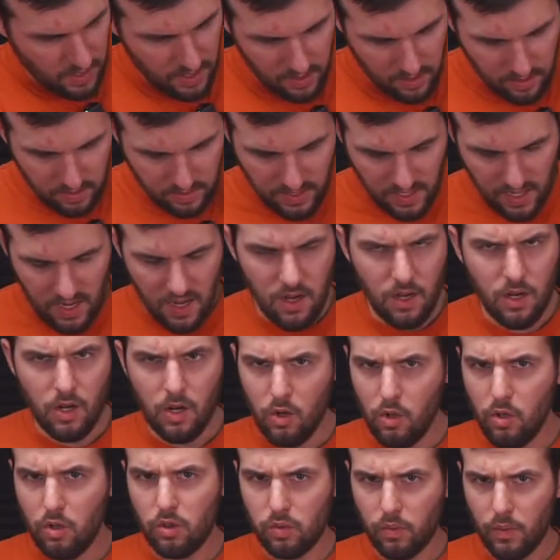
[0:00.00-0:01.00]
Is that a
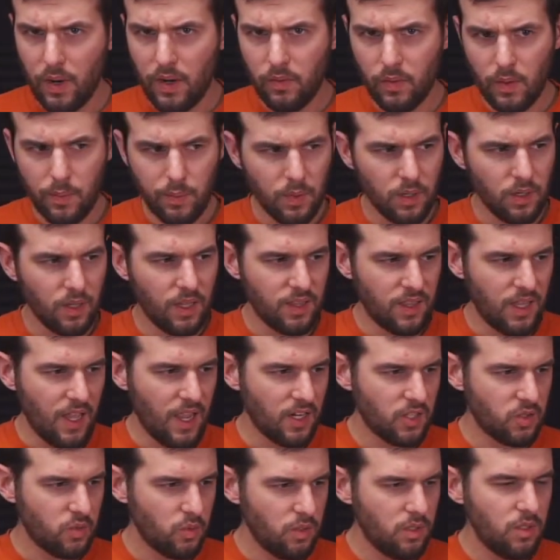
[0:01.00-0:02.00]
new Threadripper, like the
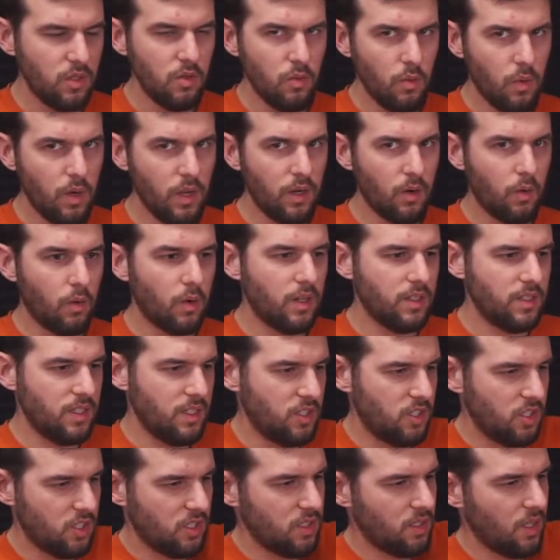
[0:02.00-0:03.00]
actual new one, or is it
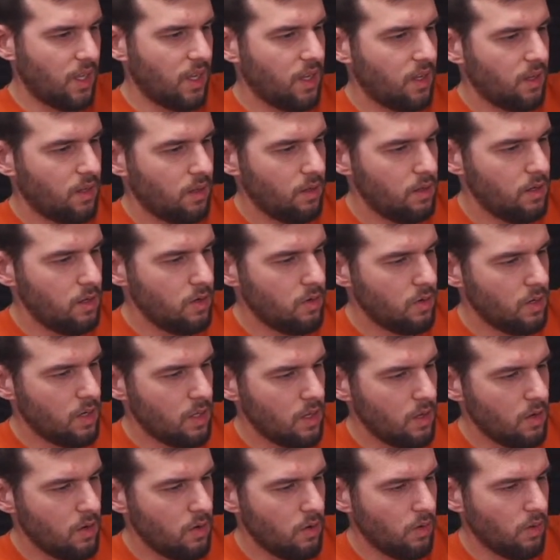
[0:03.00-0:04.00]
just like new to
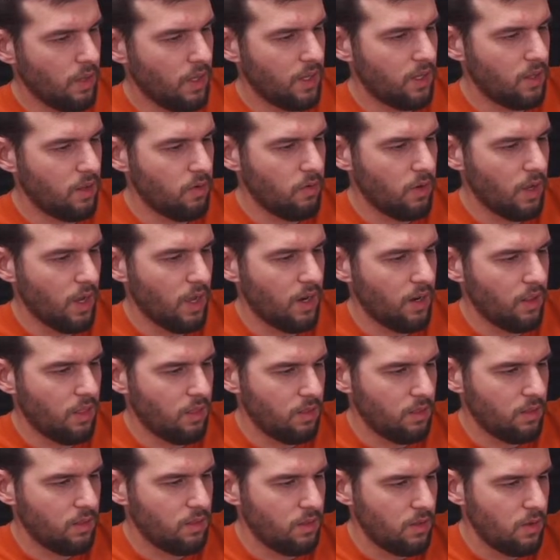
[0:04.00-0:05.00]
you, like you have a
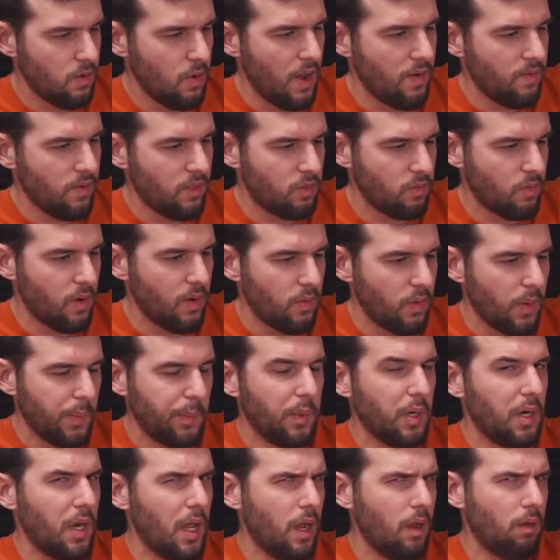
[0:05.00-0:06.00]

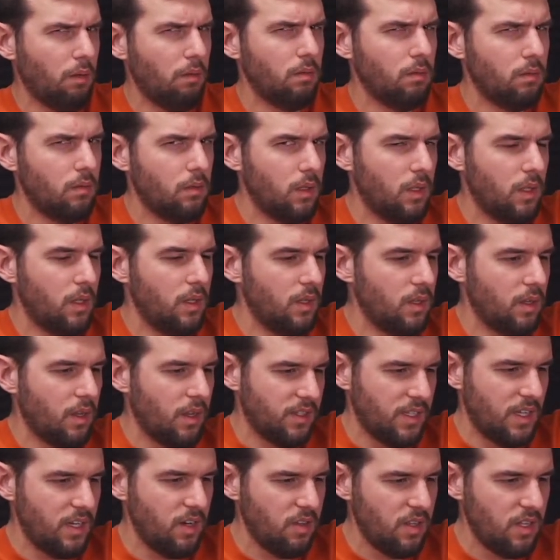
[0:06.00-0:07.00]
Threadripper now?
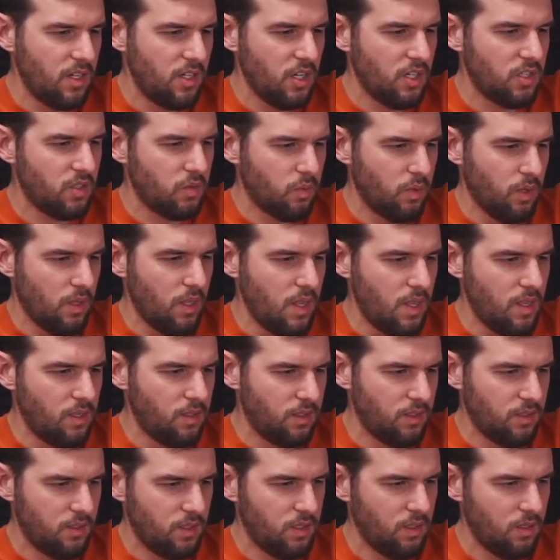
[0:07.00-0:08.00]
Because I know they just
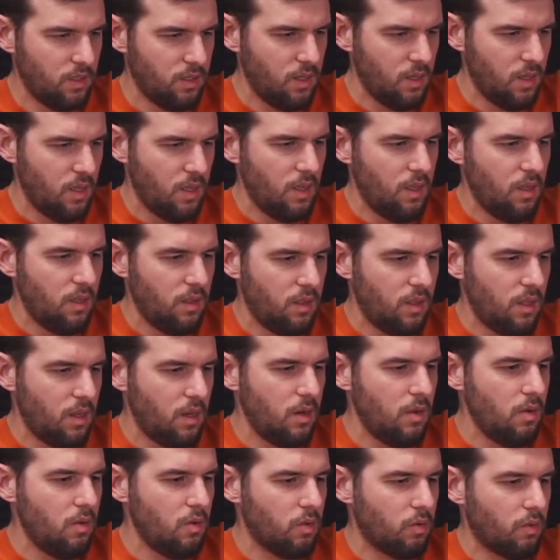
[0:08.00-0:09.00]
released the
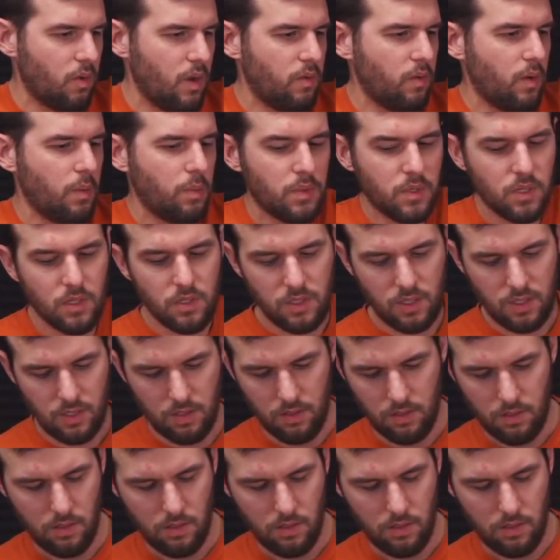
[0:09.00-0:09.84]
new Threadrippers.